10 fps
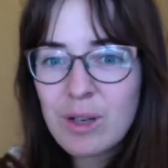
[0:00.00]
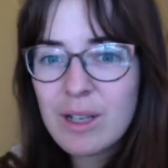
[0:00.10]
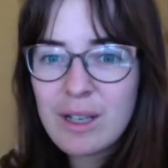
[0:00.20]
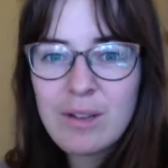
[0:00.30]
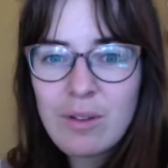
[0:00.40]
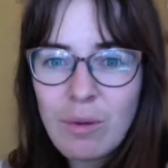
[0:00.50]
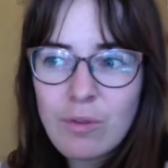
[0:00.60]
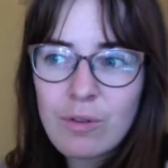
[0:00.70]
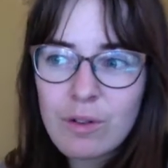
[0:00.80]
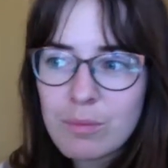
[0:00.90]
and they
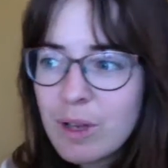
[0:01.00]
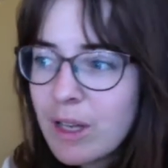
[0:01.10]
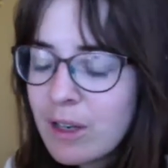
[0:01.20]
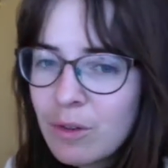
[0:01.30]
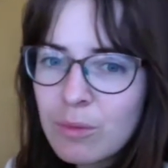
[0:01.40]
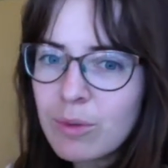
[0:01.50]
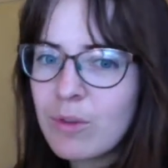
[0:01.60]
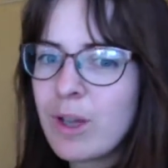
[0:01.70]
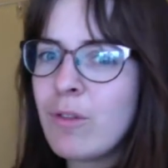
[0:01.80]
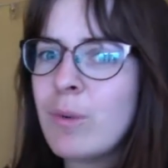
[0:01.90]
don't trust me, and they don't want
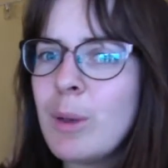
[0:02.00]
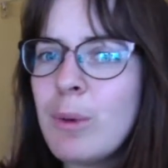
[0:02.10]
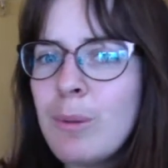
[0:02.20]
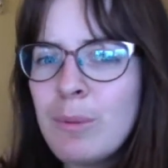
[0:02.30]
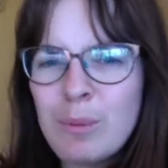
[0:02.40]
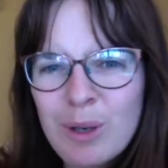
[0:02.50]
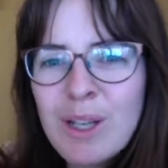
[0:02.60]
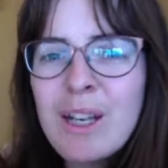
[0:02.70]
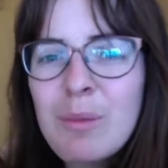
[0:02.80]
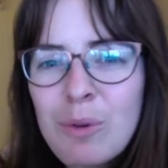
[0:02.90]
to give me
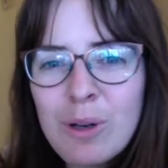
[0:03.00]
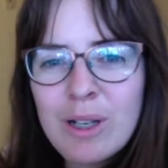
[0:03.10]
money anymore,